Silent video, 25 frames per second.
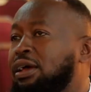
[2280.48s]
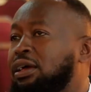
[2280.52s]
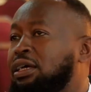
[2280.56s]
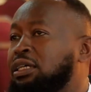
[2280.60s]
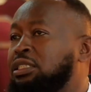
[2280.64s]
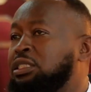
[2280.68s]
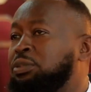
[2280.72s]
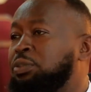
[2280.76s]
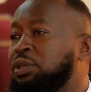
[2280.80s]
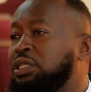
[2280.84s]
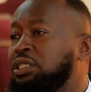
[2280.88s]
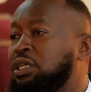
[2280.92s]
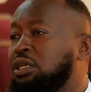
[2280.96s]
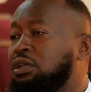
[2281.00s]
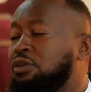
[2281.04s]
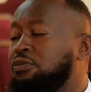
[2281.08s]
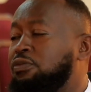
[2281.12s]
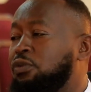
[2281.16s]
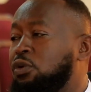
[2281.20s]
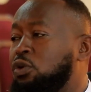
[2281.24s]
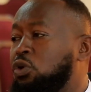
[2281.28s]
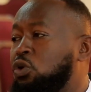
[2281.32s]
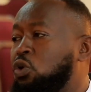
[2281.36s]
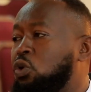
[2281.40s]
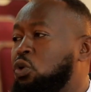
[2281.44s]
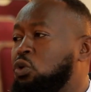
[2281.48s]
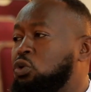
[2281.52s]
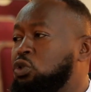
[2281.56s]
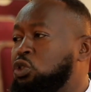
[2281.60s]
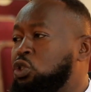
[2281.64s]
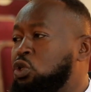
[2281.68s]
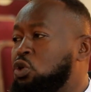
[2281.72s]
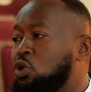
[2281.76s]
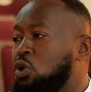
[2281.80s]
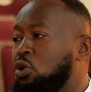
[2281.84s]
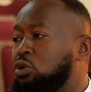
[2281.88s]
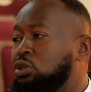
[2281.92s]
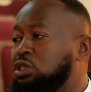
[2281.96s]
especially for those
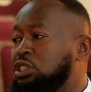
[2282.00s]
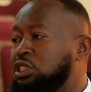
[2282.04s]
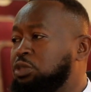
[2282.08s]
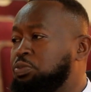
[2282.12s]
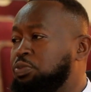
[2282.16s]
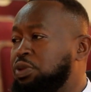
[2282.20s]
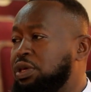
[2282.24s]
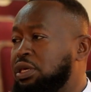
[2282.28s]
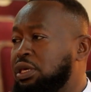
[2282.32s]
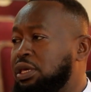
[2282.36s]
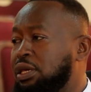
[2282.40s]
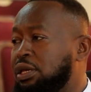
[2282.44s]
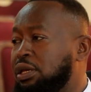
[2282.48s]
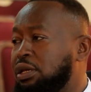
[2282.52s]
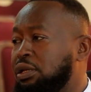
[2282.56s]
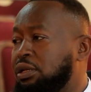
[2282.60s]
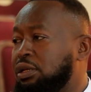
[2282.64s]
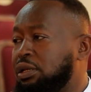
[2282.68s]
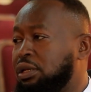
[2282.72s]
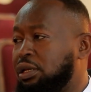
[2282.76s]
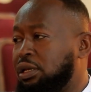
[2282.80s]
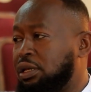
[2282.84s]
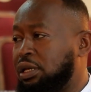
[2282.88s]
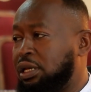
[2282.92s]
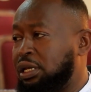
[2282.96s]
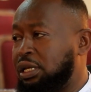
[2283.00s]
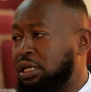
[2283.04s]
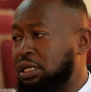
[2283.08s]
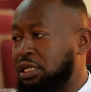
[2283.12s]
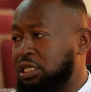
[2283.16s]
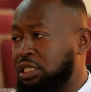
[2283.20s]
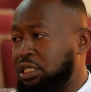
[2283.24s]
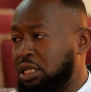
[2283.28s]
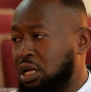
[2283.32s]
non-speaking English